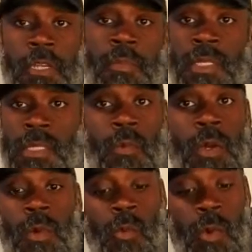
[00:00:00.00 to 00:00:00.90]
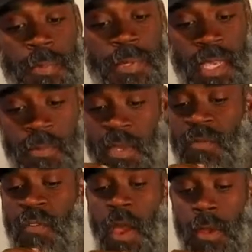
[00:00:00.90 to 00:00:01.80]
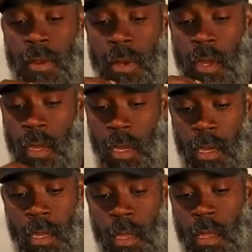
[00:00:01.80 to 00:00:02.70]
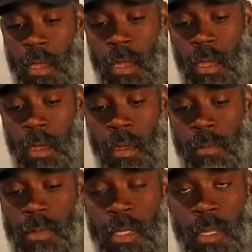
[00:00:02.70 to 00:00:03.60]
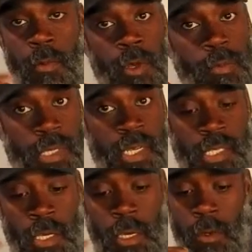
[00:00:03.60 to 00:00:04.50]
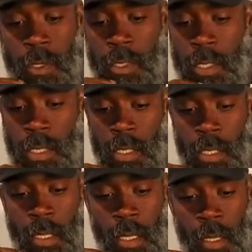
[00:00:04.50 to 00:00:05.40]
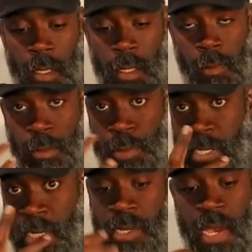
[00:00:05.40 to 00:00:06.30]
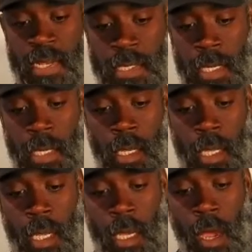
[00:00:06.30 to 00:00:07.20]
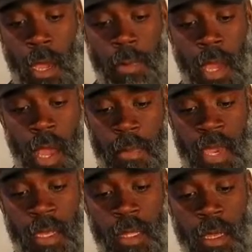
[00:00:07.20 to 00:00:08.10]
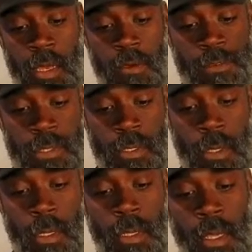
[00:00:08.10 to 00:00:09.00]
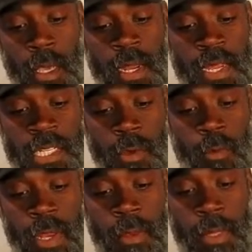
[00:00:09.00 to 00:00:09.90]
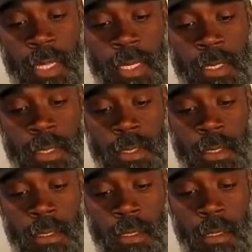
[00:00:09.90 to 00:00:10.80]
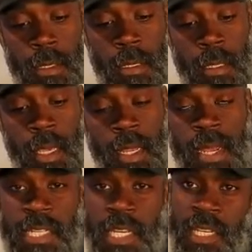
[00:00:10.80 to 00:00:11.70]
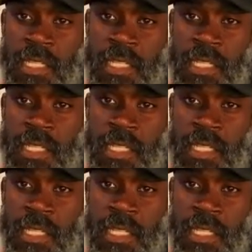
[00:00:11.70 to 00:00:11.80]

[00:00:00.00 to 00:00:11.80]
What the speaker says: to be somewhere where weapons can be fired. So they want to protect your hearing, and they want to protect your eyesight. Combat gloves, NIJ rated plates. NIJ is